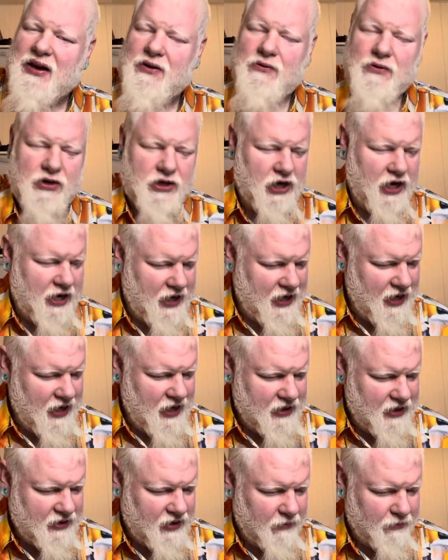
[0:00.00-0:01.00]
in Regina. He
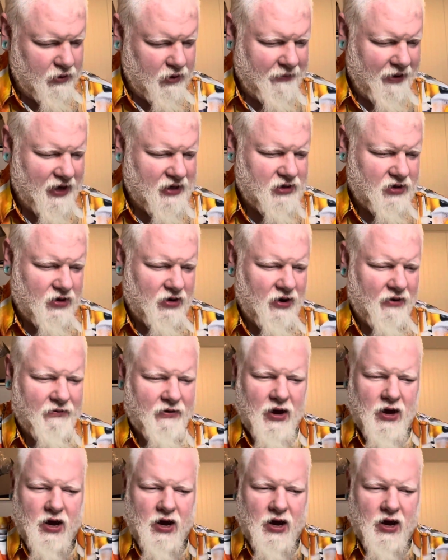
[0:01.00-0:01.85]
is the brewmaster of